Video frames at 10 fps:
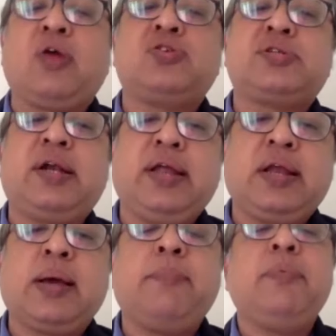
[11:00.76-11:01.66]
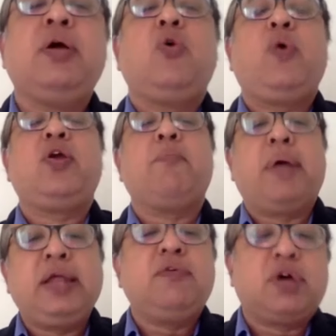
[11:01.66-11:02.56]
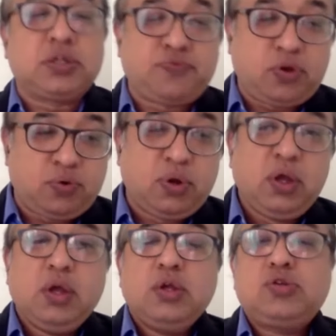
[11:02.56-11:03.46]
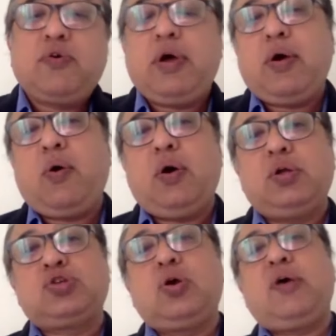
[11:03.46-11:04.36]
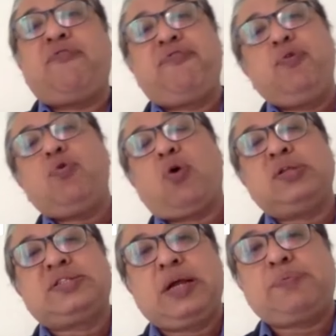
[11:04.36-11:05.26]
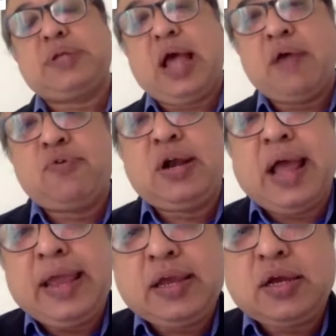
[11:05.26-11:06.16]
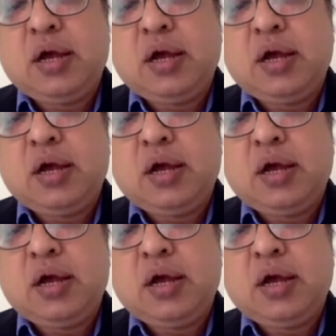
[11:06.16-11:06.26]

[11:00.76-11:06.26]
constant income where your money works for you. So a few concepts I would like